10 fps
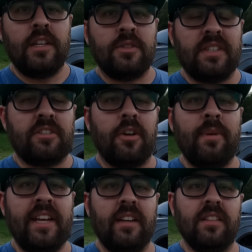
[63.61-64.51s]
So I started
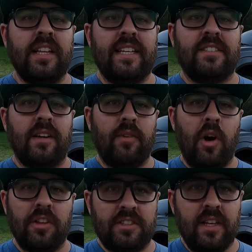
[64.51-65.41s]
making a list of
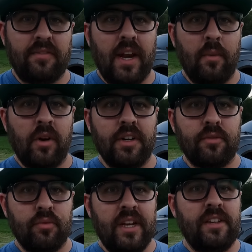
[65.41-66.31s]
all the stuff that I wanted
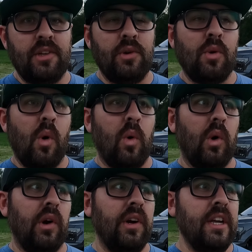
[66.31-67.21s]
to redo
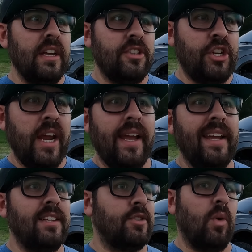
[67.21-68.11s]
or
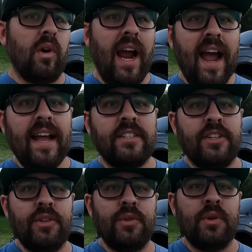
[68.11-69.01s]
change or add
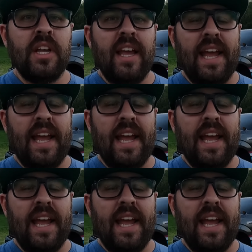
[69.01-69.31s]
to,